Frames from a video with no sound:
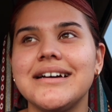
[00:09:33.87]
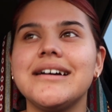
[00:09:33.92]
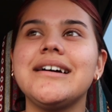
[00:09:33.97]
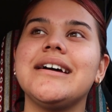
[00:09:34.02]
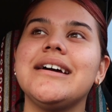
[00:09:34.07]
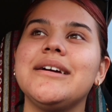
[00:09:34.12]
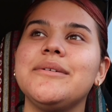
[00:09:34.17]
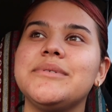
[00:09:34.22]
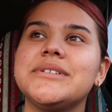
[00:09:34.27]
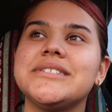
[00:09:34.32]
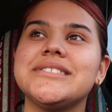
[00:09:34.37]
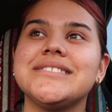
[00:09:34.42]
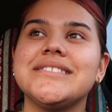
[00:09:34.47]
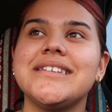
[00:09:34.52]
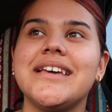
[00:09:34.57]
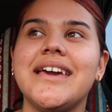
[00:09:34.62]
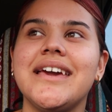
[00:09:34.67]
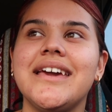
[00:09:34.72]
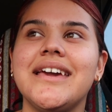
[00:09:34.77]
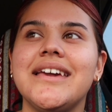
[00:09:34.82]
I would
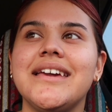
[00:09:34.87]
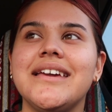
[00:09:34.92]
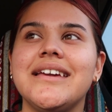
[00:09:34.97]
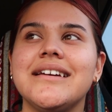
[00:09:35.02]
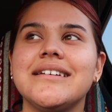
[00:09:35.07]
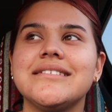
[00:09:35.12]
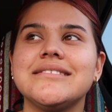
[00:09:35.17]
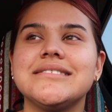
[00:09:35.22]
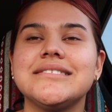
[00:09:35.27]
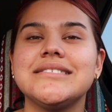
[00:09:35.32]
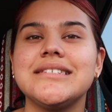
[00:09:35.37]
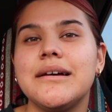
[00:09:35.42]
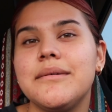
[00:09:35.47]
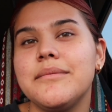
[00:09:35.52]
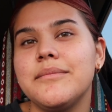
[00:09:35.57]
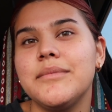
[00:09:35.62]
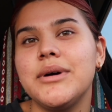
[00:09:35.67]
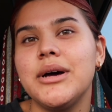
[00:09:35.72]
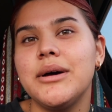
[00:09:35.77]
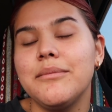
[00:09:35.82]
say,
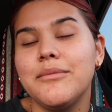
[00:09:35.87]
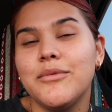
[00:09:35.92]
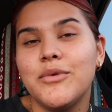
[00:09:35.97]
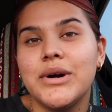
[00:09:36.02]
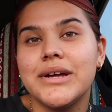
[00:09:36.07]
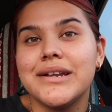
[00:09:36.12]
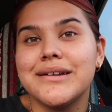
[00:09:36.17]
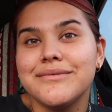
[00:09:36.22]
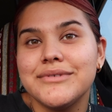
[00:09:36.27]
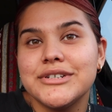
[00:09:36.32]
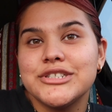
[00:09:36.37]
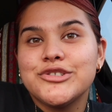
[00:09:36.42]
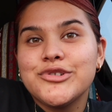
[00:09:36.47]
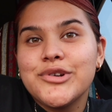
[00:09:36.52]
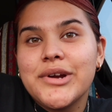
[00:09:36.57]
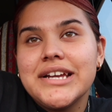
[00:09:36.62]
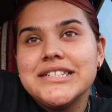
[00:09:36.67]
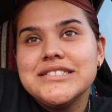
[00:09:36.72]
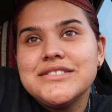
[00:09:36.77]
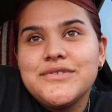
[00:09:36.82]
somewhat of a
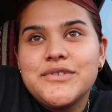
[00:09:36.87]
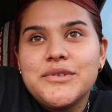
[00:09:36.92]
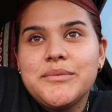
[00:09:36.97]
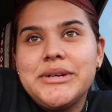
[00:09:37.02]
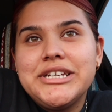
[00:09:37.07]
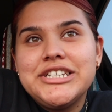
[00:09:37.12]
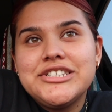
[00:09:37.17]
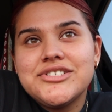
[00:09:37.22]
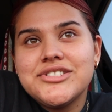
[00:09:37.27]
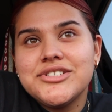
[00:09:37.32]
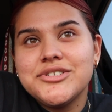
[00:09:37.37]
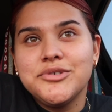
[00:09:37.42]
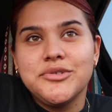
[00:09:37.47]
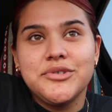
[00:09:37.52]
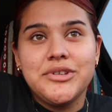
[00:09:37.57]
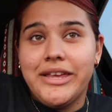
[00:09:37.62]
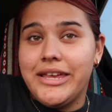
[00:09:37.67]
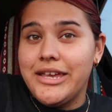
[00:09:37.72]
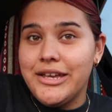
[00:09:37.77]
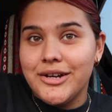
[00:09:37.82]

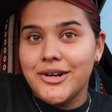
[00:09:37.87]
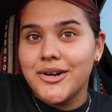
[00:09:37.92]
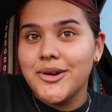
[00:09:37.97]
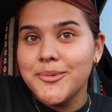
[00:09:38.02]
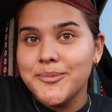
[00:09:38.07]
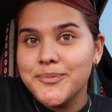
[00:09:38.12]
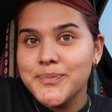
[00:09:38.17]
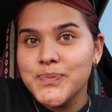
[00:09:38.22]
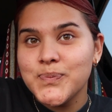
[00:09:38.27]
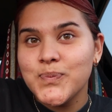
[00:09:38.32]
transformational year,